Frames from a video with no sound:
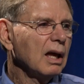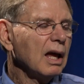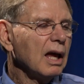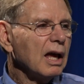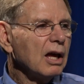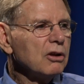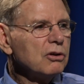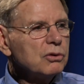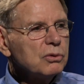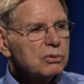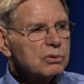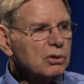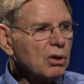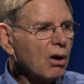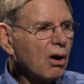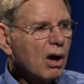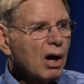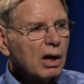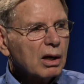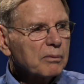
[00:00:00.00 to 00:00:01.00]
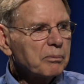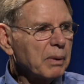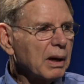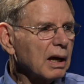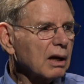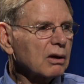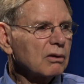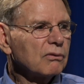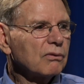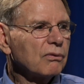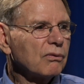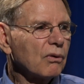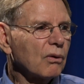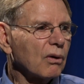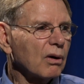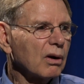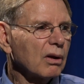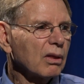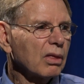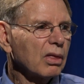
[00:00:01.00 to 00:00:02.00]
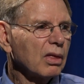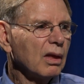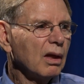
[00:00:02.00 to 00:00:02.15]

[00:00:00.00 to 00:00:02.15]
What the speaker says: and you talk back and forth.